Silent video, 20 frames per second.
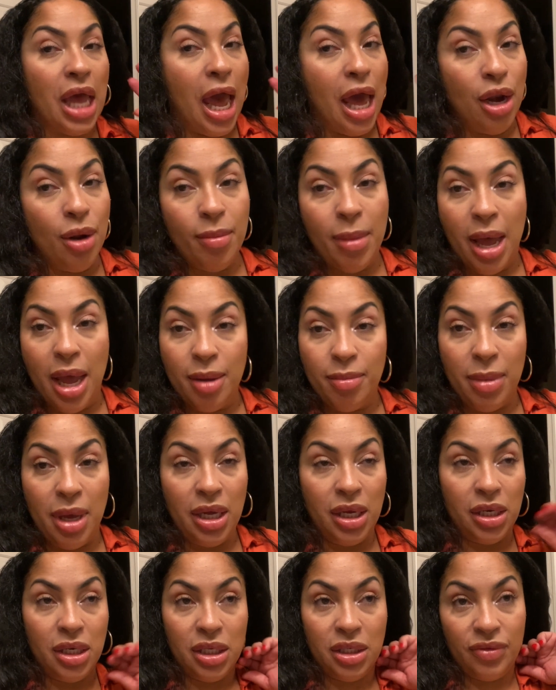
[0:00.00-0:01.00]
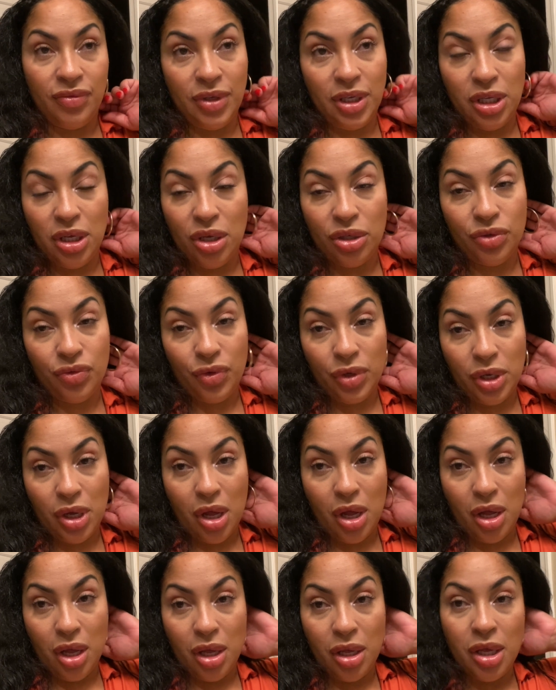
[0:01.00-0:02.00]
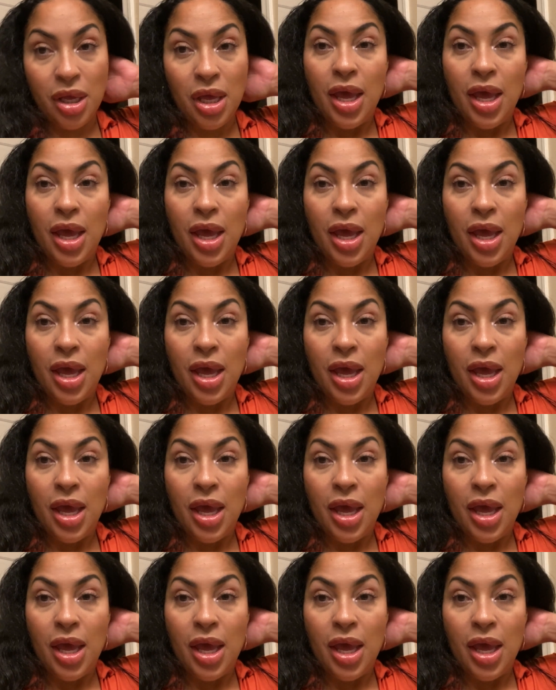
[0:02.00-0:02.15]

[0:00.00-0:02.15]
I don't mind making these videos for y'all.